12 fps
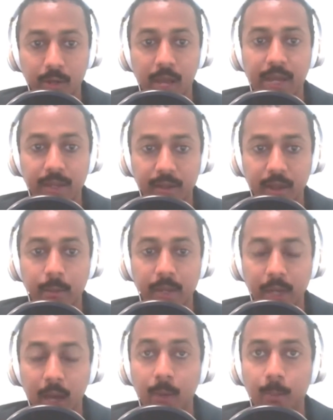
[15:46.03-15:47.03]
not I'm going
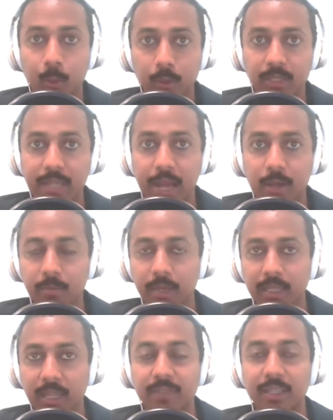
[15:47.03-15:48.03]
to up or down in my
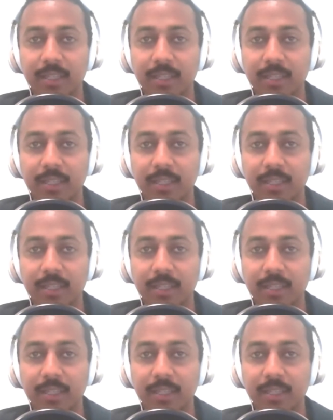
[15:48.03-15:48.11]
life.